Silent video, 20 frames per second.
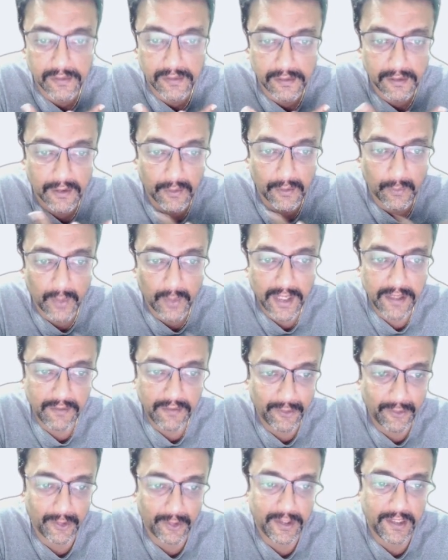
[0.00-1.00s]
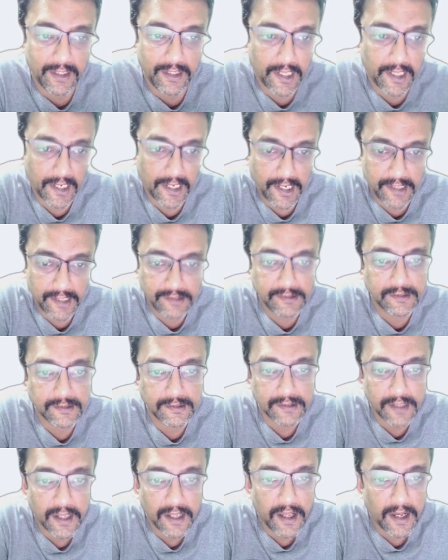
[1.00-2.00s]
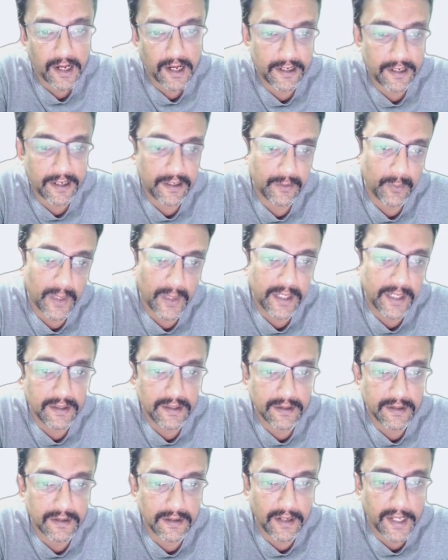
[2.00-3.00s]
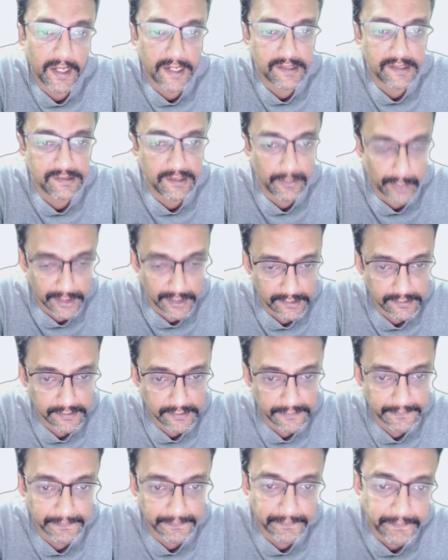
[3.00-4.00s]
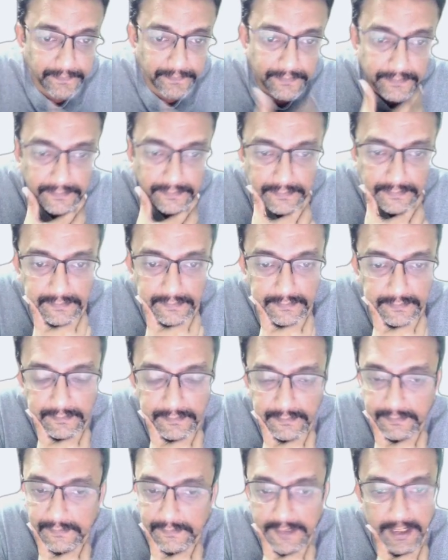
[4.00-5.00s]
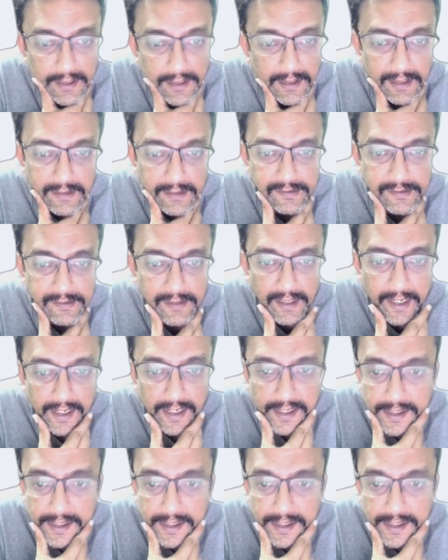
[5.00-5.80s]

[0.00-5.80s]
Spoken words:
one for the eras and one legacy ones. That's great.